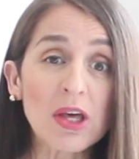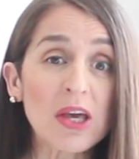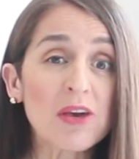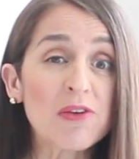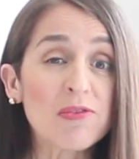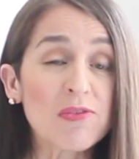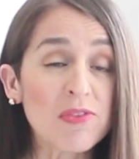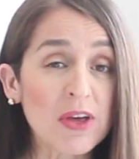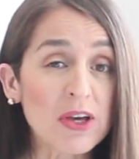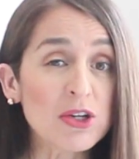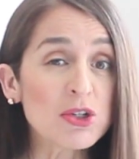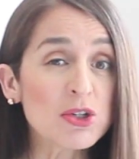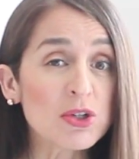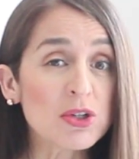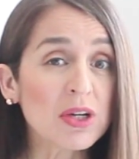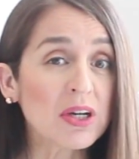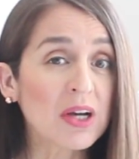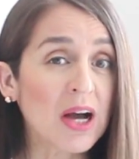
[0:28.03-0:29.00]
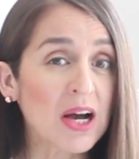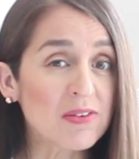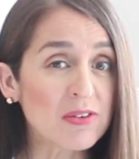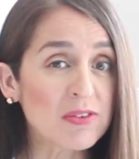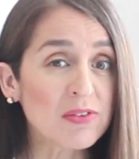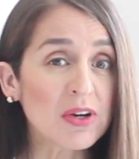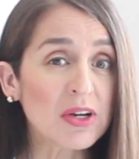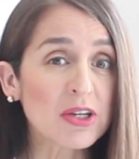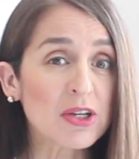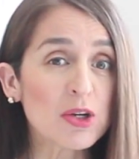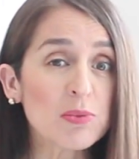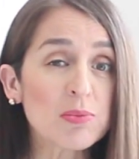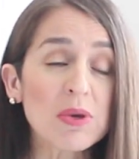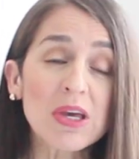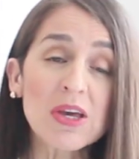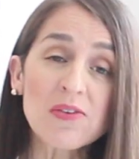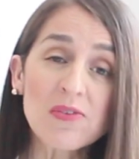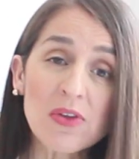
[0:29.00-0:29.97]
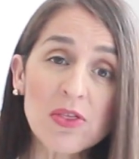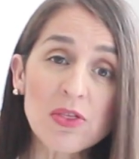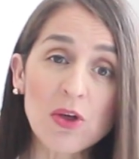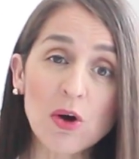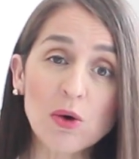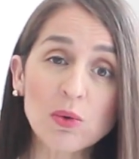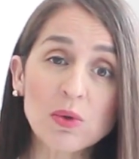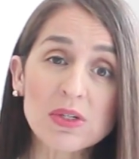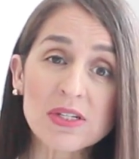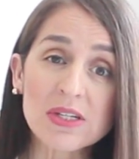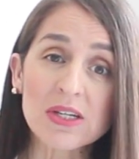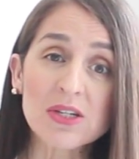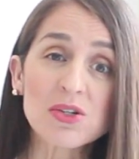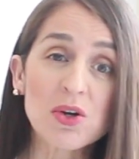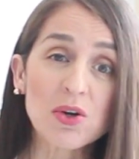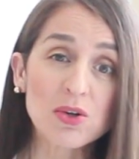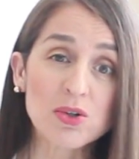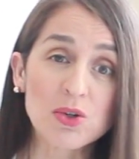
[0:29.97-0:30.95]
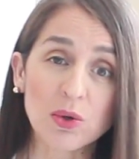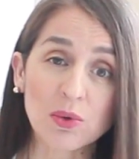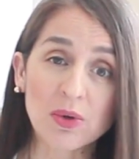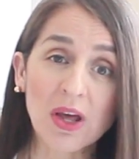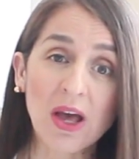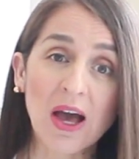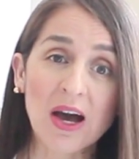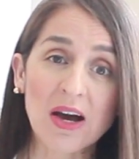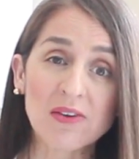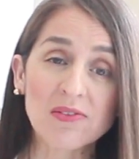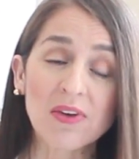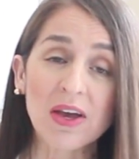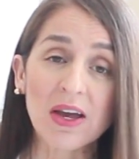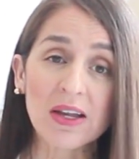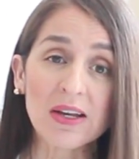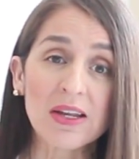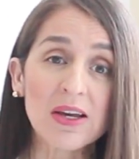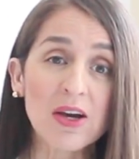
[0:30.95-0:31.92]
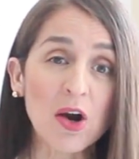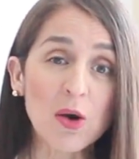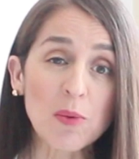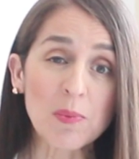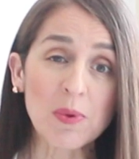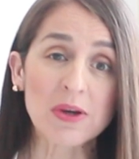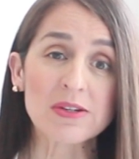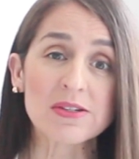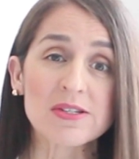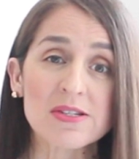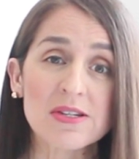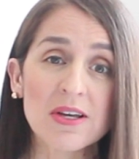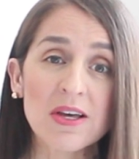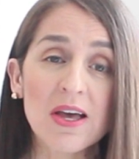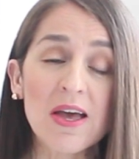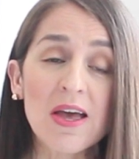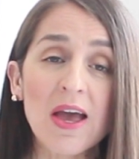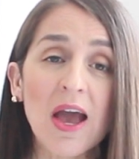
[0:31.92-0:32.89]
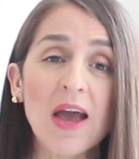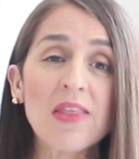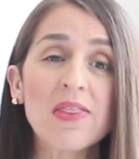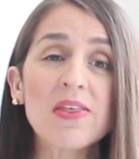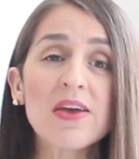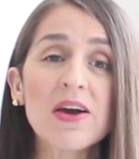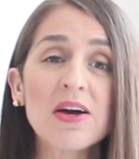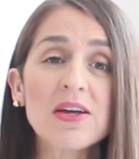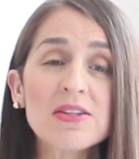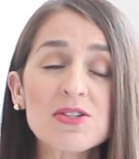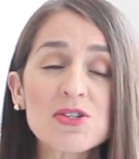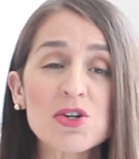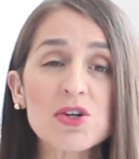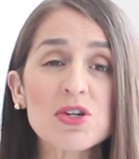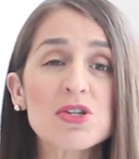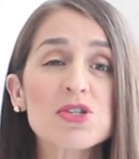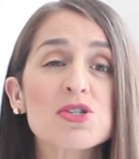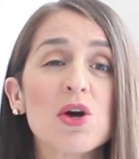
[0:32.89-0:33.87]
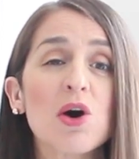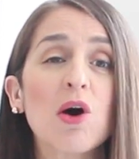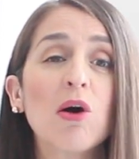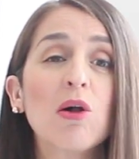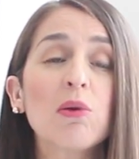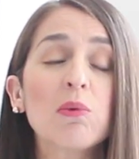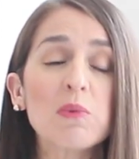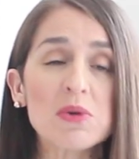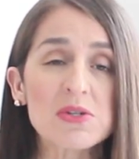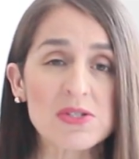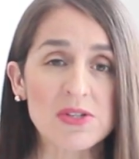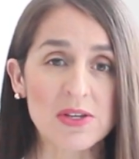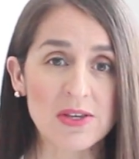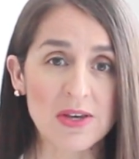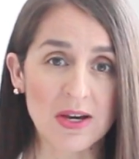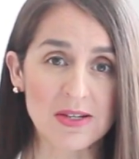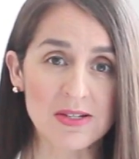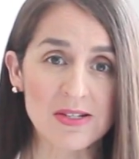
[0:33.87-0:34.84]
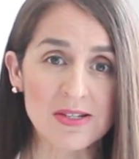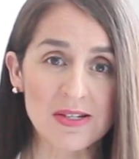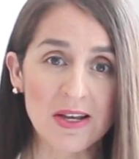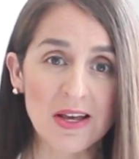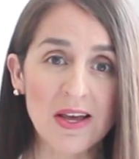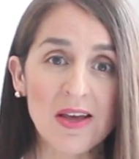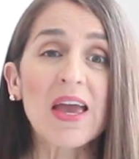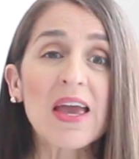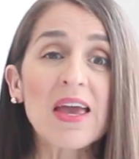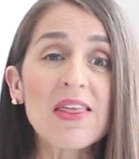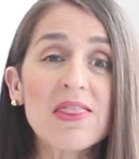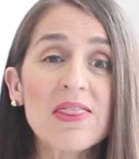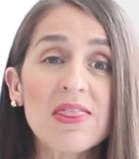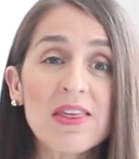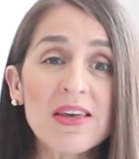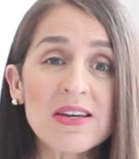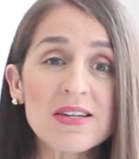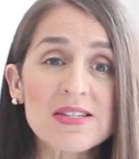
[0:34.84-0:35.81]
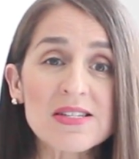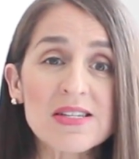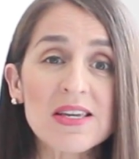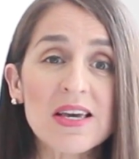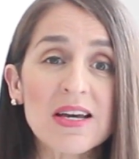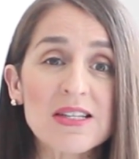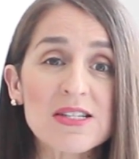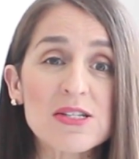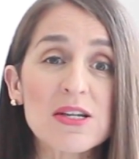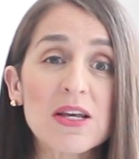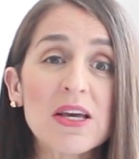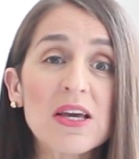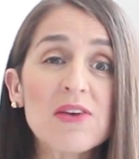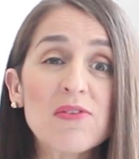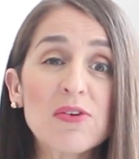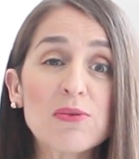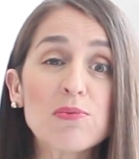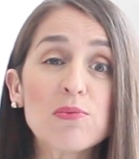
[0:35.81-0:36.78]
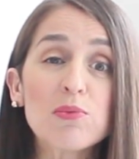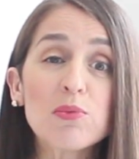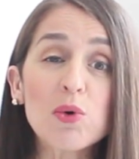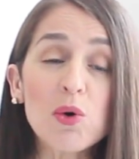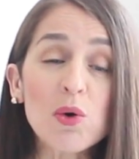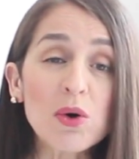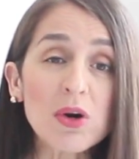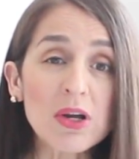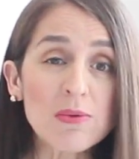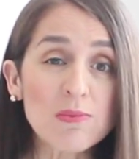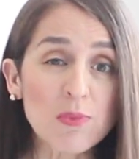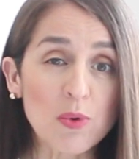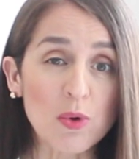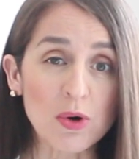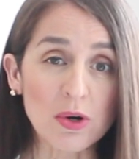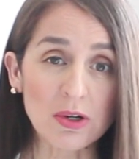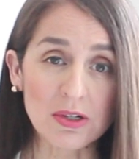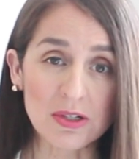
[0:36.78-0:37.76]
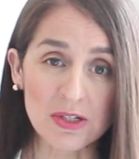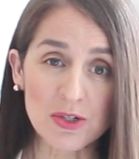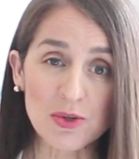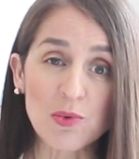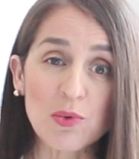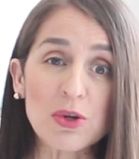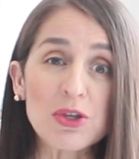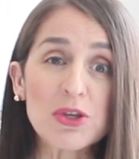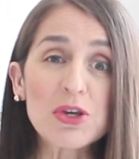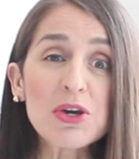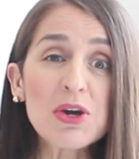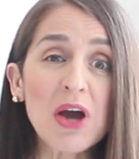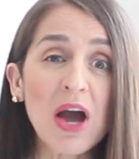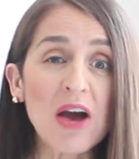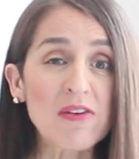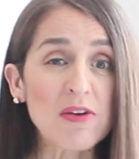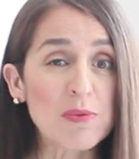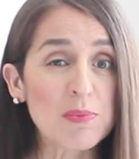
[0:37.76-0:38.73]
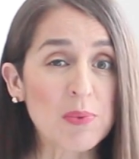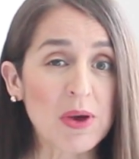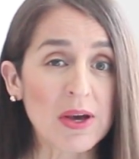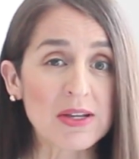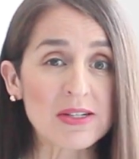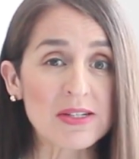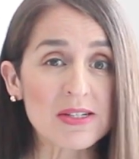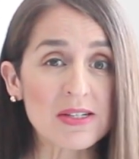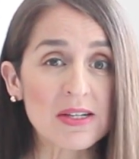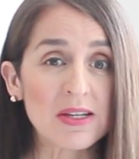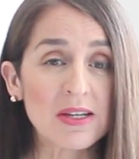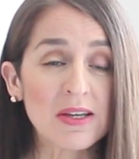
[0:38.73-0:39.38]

if they should have a vacuum even though they don't have any carpets. And the answer is always yes. And this gets even more important when you have a pet.